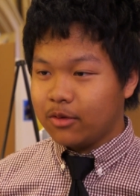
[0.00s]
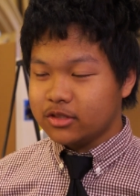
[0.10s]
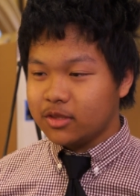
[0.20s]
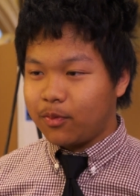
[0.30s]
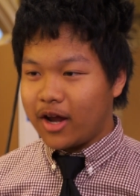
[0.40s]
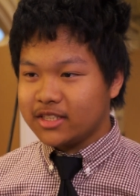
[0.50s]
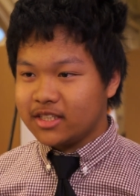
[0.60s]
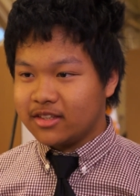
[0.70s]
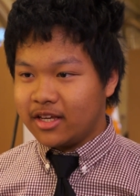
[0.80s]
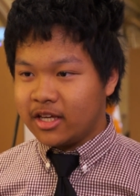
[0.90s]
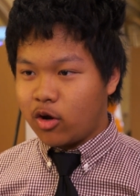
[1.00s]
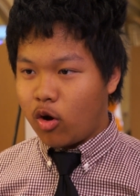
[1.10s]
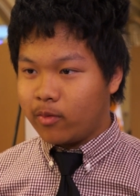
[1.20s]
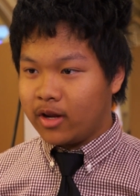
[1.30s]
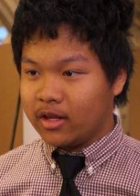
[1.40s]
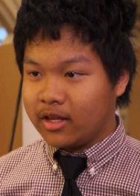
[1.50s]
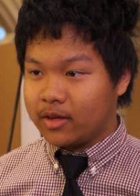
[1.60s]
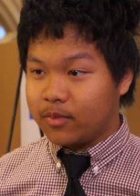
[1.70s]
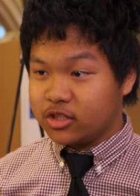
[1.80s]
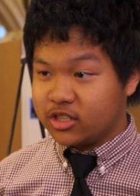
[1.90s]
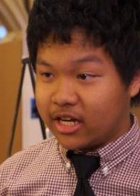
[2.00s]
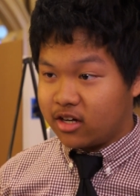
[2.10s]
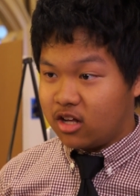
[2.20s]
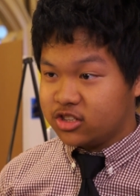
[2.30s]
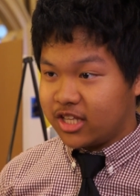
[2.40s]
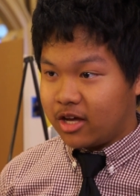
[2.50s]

I was surprised that they incorporated like much technology